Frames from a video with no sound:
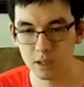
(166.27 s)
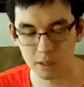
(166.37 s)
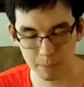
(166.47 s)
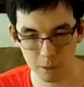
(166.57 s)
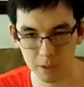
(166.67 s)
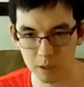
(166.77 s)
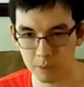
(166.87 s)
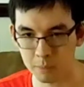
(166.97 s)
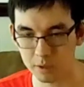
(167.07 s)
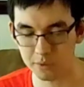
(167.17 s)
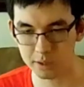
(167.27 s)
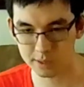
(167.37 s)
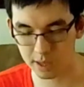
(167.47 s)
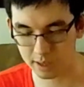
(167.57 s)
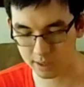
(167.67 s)
the bare minimum, even
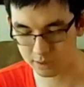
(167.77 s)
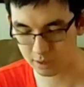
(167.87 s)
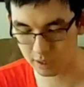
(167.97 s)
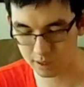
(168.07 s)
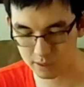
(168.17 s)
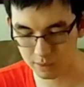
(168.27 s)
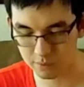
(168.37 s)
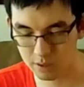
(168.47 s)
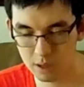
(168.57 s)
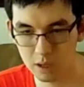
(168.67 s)
aesthetic actually in itself,